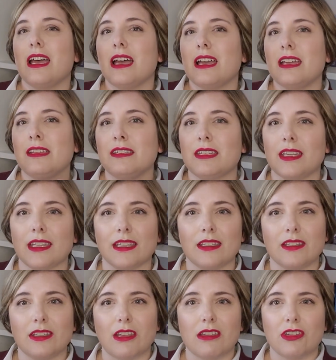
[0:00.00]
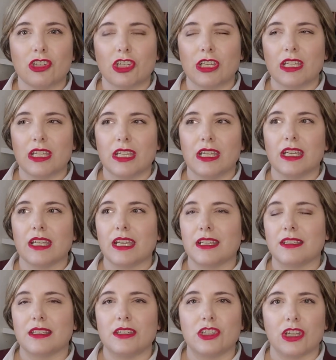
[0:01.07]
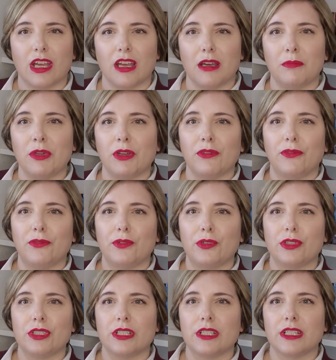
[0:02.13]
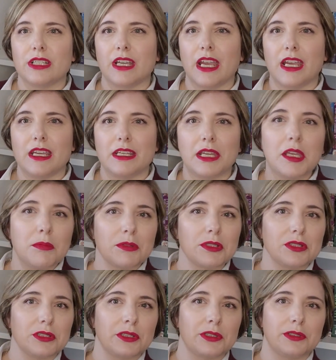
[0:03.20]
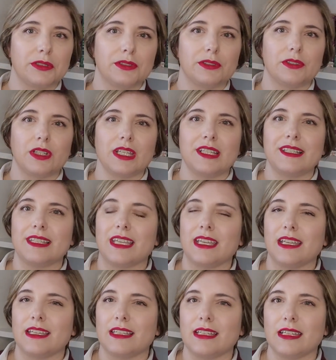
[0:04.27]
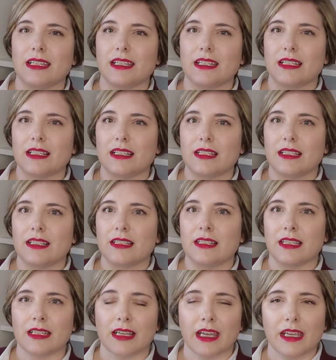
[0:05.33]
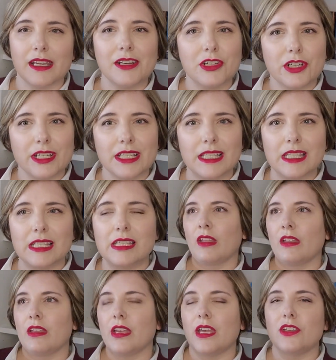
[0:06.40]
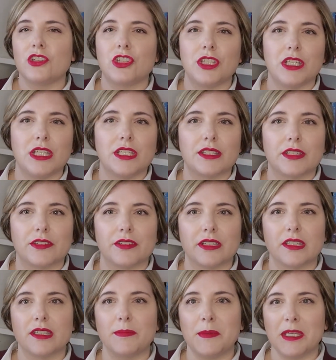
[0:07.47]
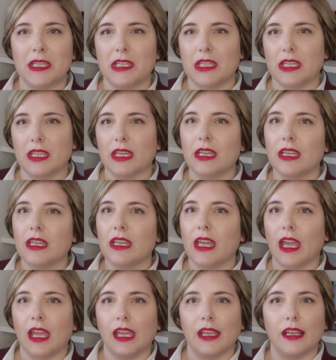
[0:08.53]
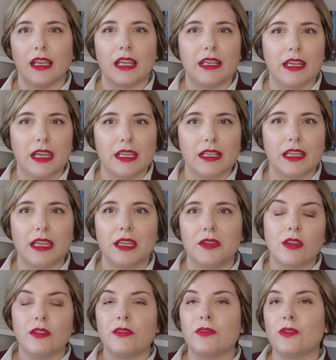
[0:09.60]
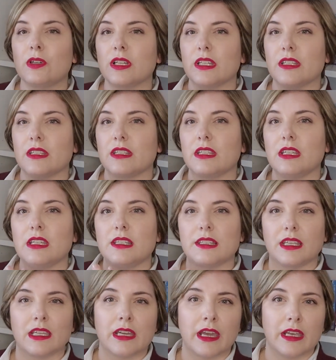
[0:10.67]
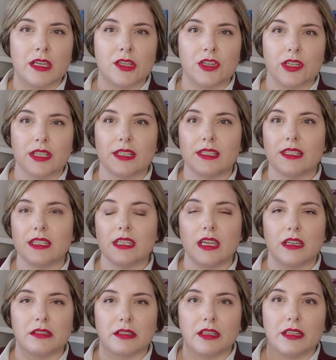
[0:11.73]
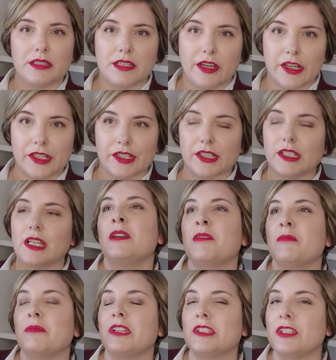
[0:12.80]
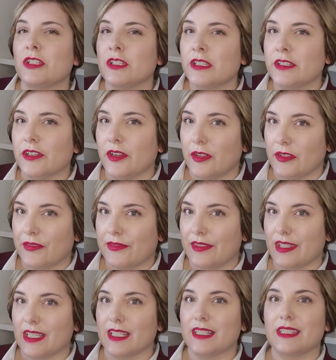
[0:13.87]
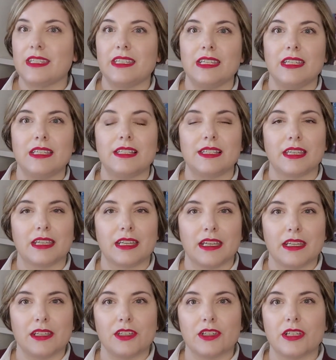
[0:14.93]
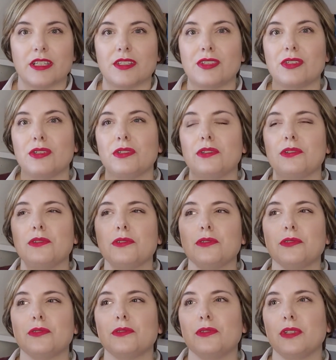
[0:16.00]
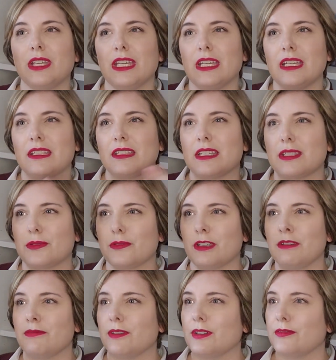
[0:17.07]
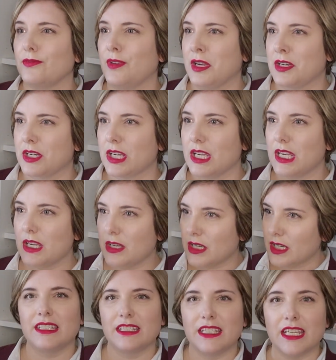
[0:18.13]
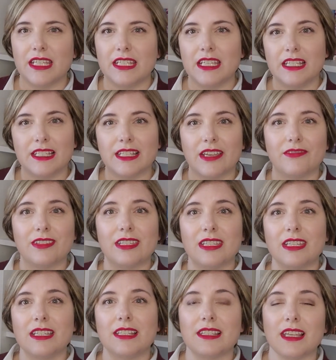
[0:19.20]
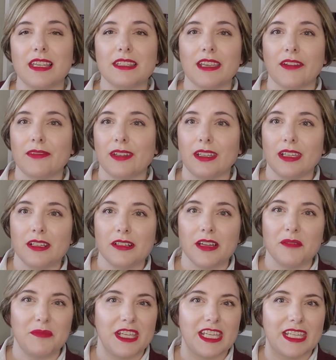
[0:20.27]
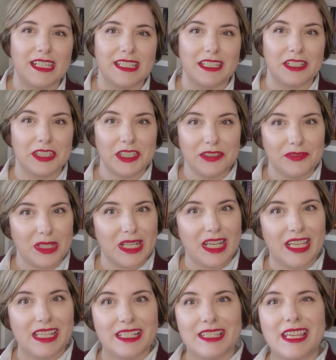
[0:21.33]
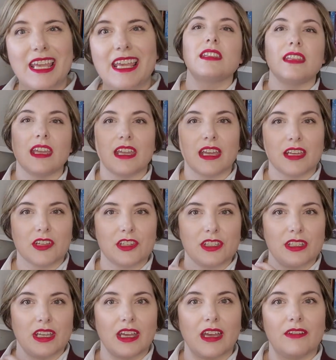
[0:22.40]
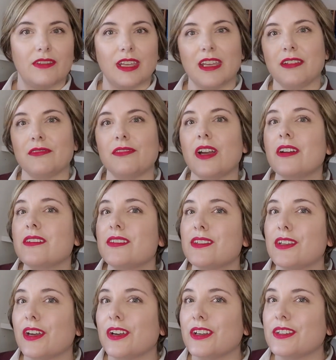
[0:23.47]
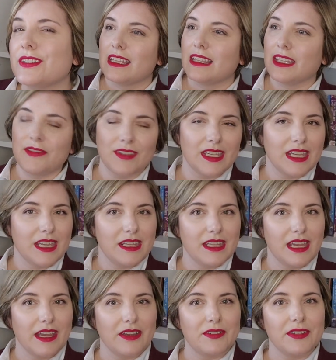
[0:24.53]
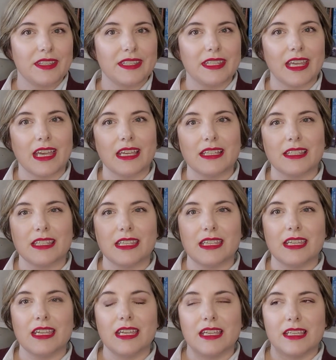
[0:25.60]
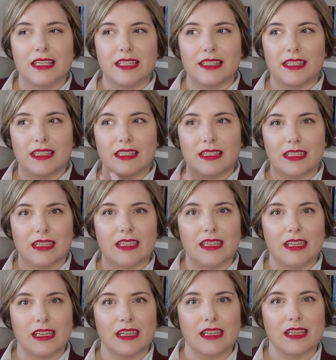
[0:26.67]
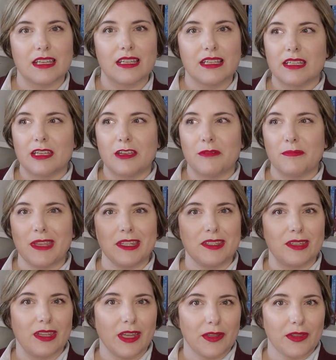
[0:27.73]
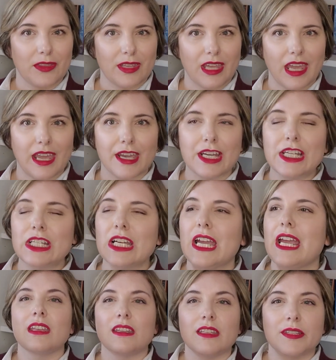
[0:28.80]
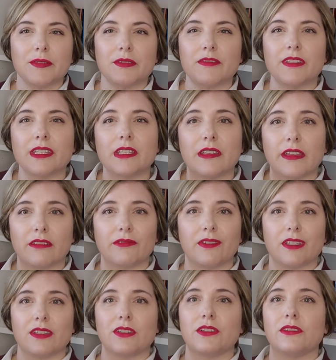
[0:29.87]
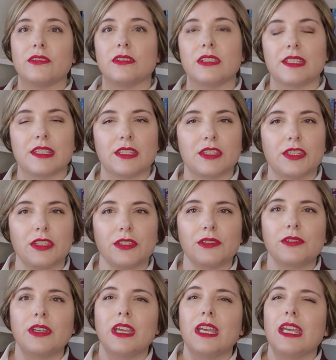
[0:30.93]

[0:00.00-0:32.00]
until she gets a job for a neighbor who is a psychiatrist, and she is going to be a nanny for the psychiatrist's young daughter. But during all of this, the psychiatrist, who he and his wife are very 1970s, definitely are not making dinner every night. They actually have a rock star living in the house as he is seeking mental health care. This one was a lot of fun to listen to.